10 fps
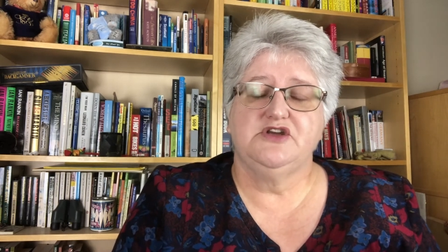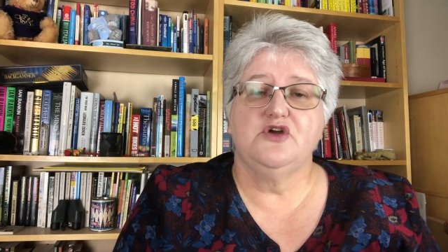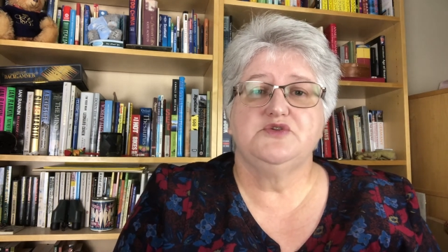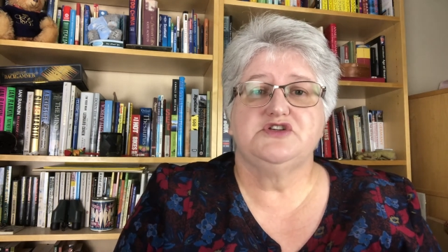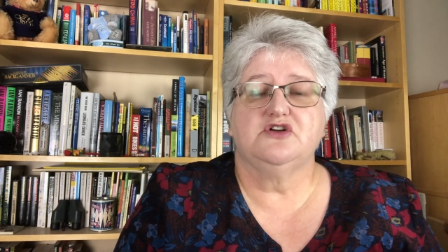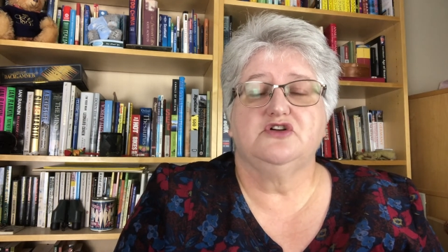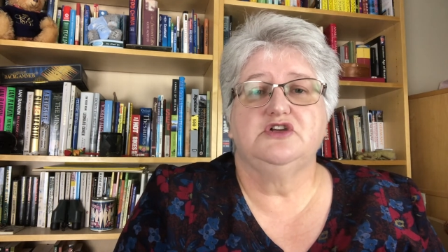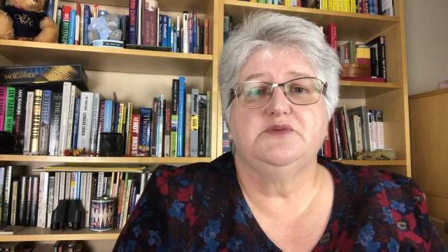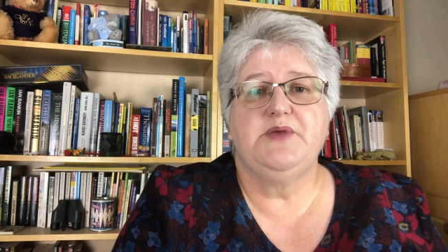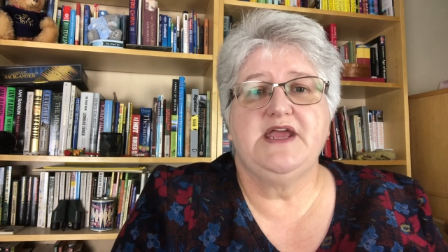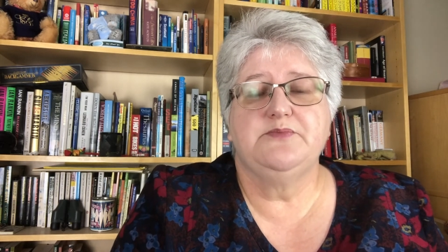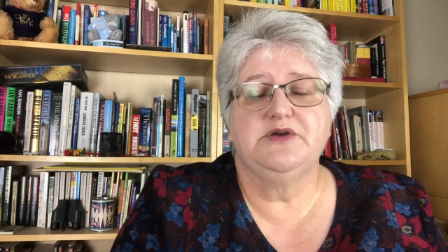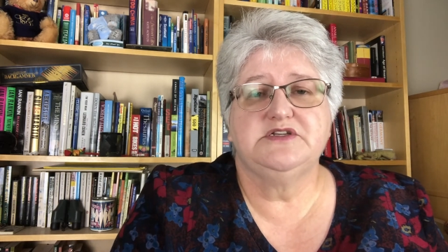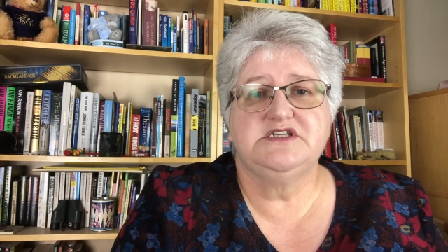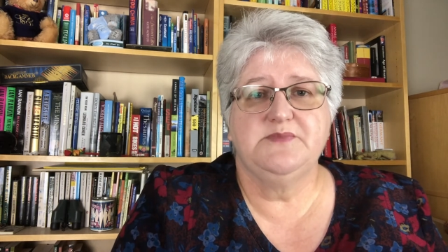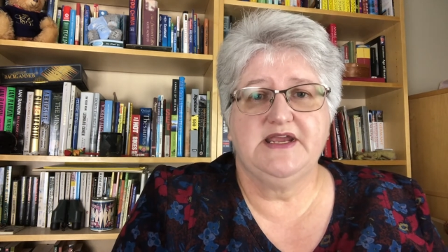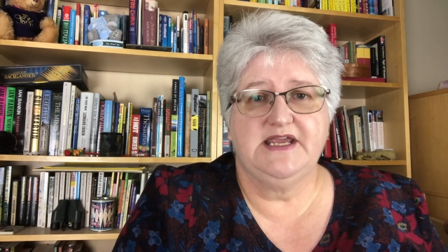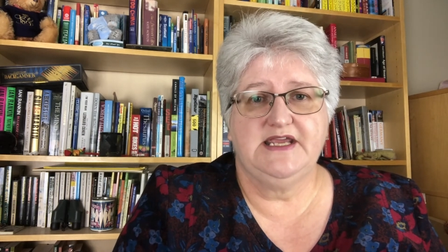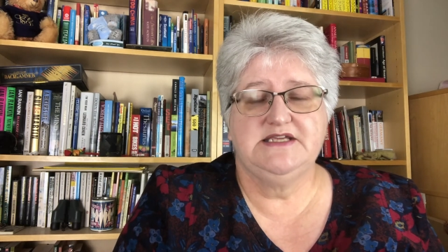notes on coloured paper to make it